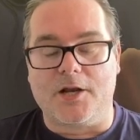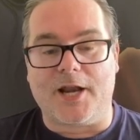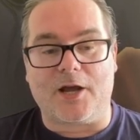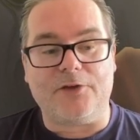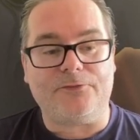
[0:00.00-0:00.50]

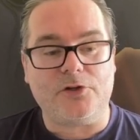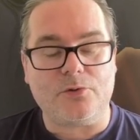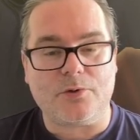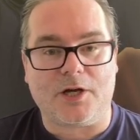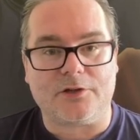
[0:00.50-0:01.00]
Now, if
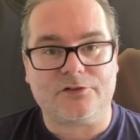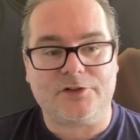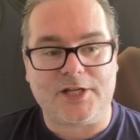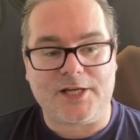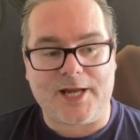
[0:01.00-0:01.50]
you
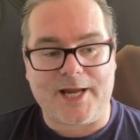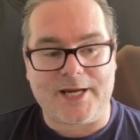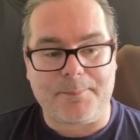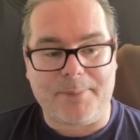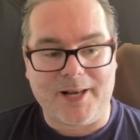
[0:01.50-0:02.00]
see
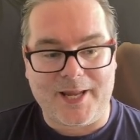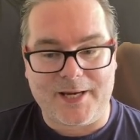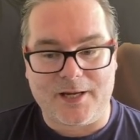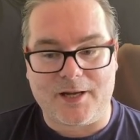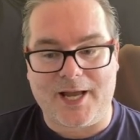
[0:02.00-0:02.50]
a
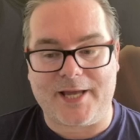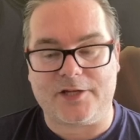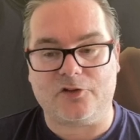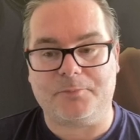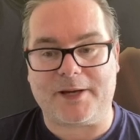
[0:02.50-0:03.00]
player and
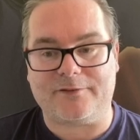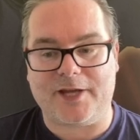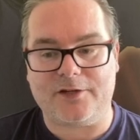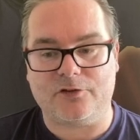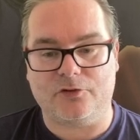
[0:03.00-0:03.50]
a
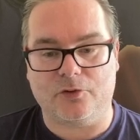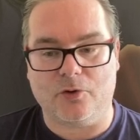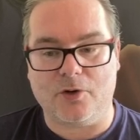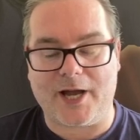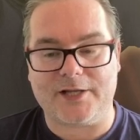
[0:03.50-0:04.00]
spectator
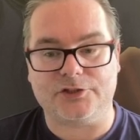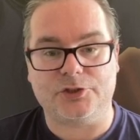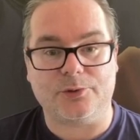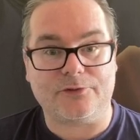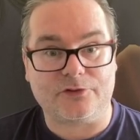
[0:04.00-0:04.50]
door and
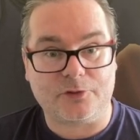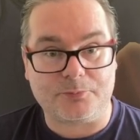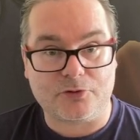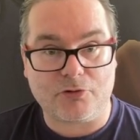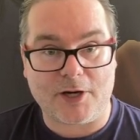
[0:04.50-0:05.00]
you have
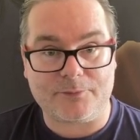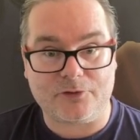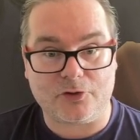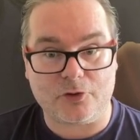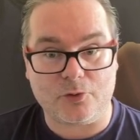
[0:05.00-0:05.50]
subscribed
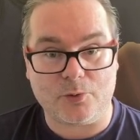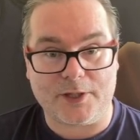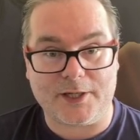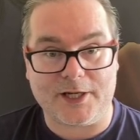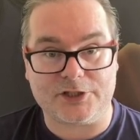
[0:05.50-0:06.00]
to
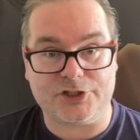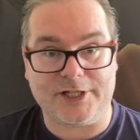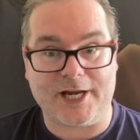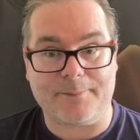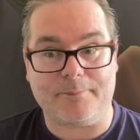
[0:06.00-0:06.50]
a
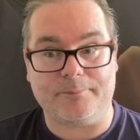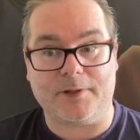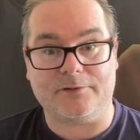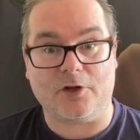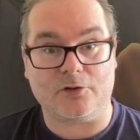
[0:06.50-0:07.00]
GM,
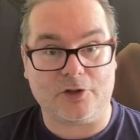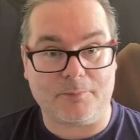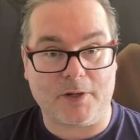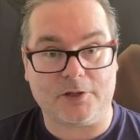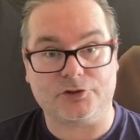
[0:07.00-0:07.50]
Total
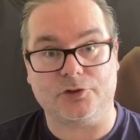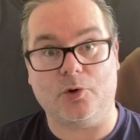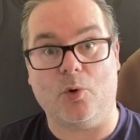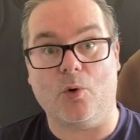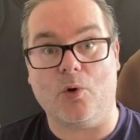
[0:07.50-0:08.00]

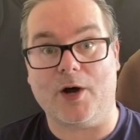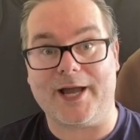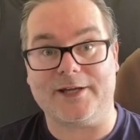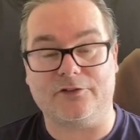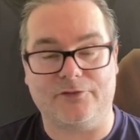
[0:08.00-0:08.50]
Immersion or
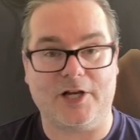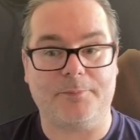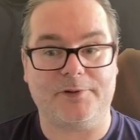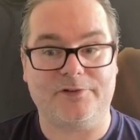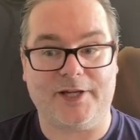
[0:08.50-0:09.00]
a
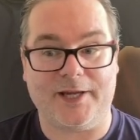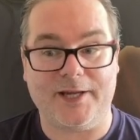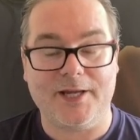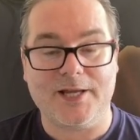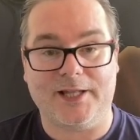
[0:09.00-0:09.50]
developer tier,
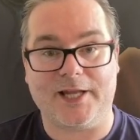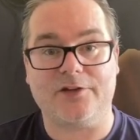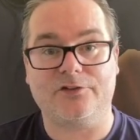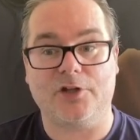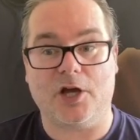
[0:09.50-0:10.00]
let
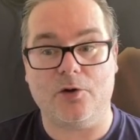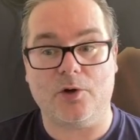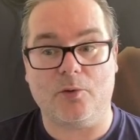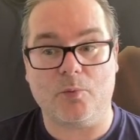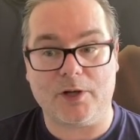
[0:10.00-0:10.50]
us know
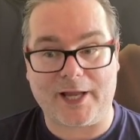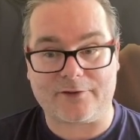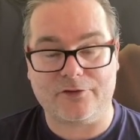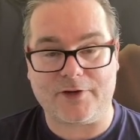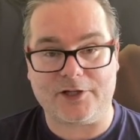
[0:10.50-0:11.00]
and we'll
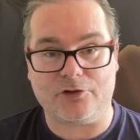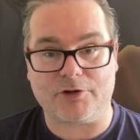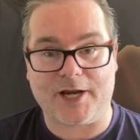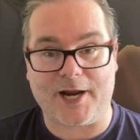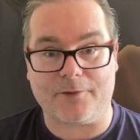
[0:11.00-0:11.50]
activate your
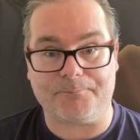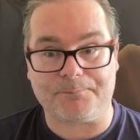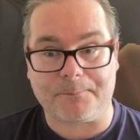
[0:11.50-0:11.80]
account.